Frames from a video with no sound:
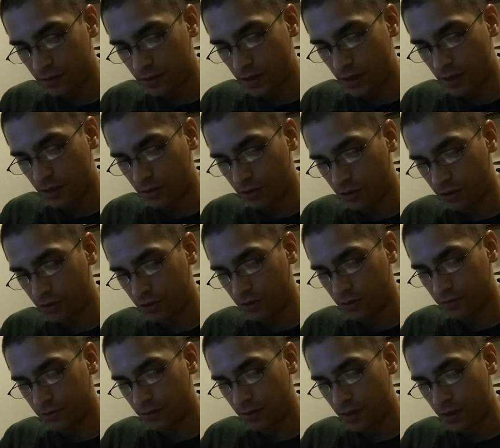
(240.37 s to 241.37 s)
yet
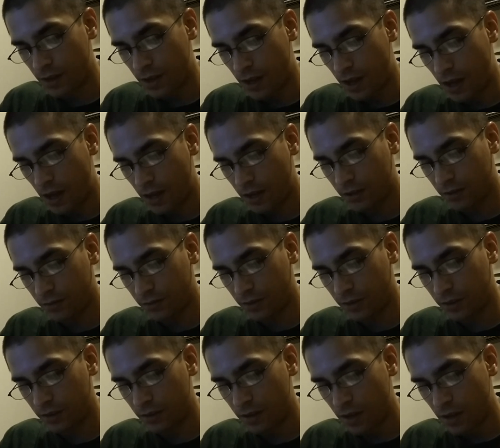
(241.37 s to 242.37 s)
heard of, I of
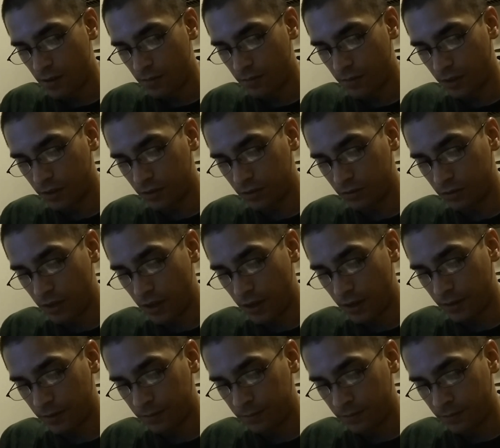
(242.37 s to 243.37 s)
it, but
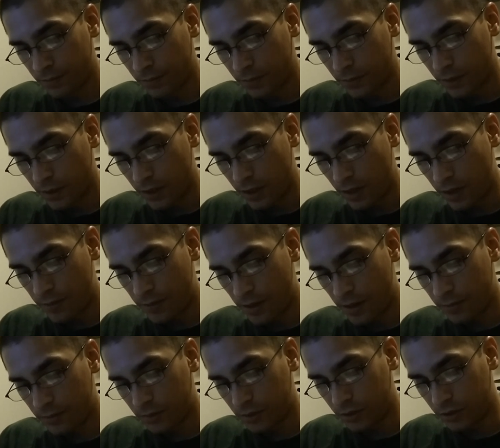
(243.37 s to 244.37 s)
today. And
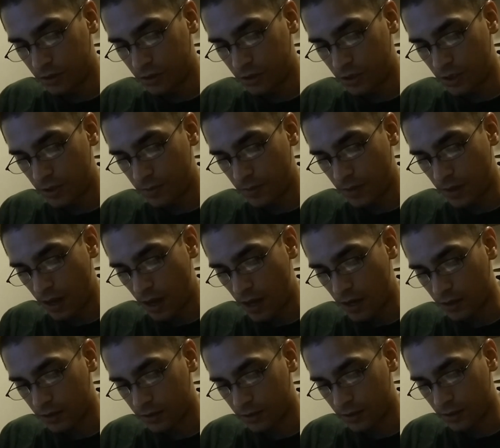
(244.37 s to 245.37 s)
Abraham took sheep and
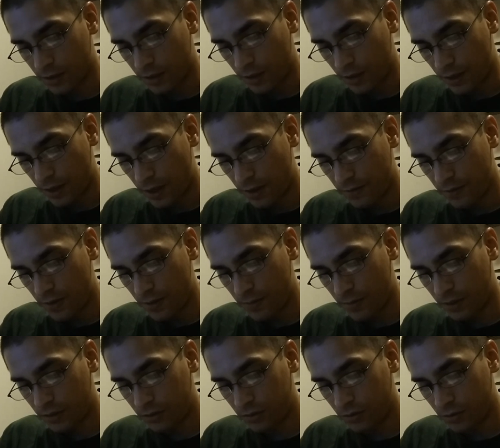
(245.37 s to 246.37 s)
oxen, and gave
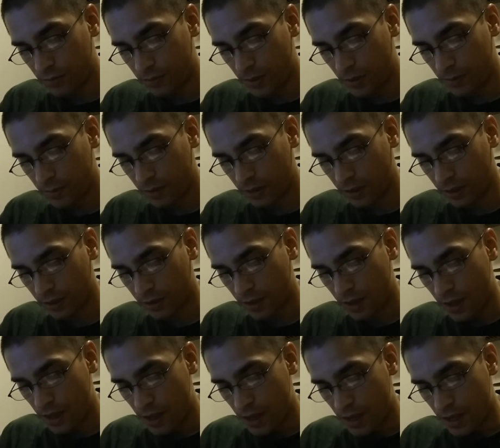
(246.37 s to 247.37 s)
them unto Abimelech,
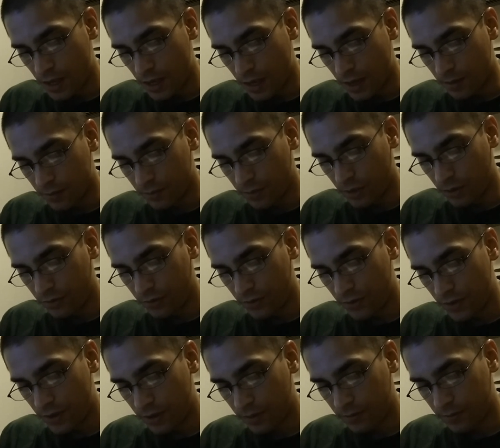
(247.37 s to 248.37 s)
and both
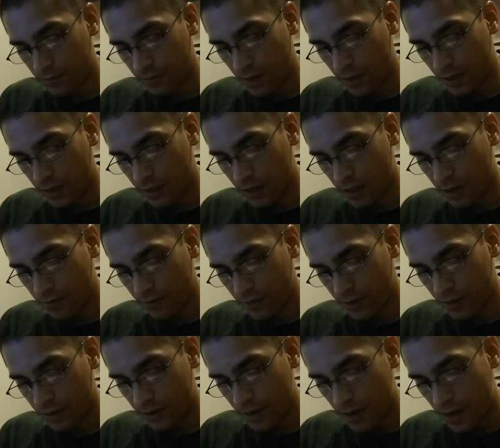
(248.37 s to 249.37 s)
of them made a
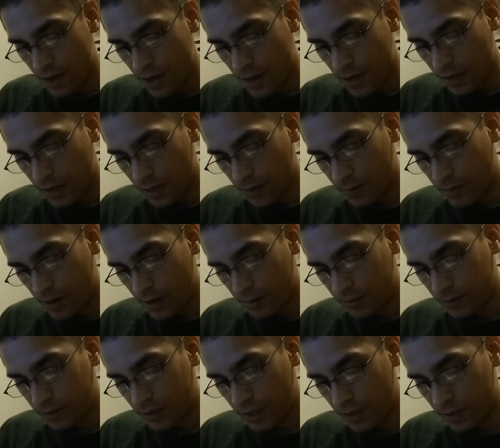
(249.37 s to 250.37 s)
covenant. And
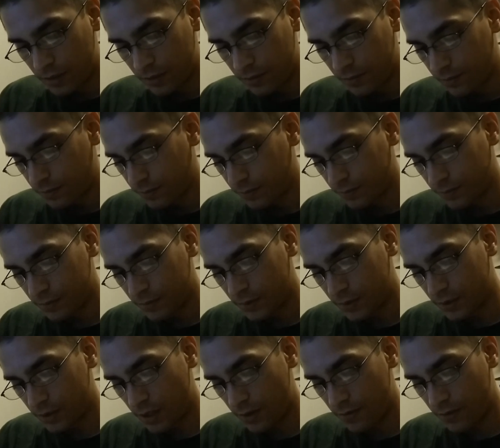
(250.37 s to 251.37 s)
Abraham set
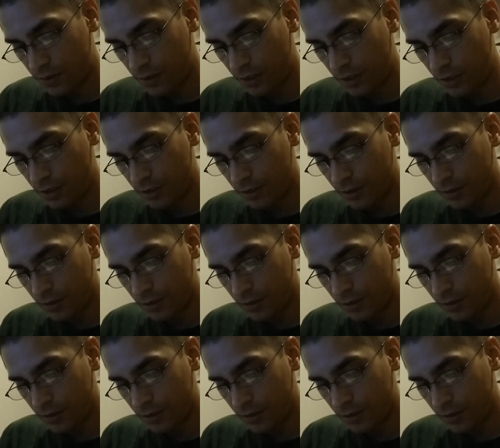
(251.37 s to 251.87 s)
seven